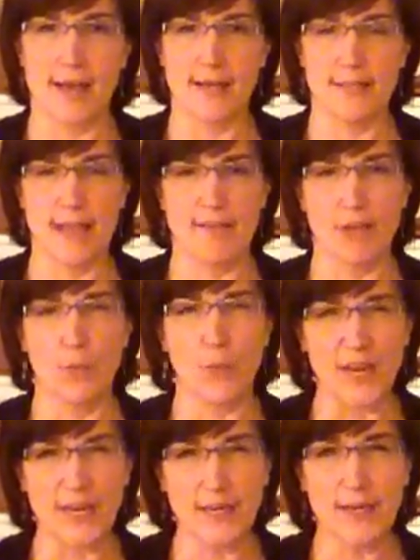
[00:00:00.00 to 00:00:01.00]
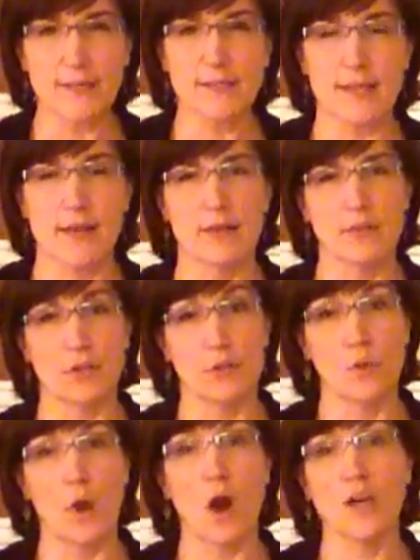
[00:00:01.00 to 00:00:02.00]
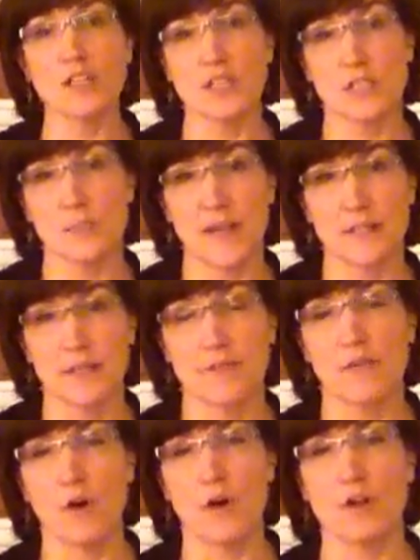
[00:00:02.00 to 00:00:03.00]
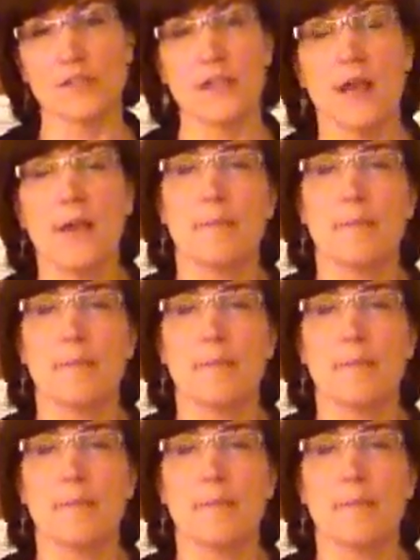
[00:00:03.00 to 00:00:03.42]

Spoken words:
is having weakness and you are suspecting falls,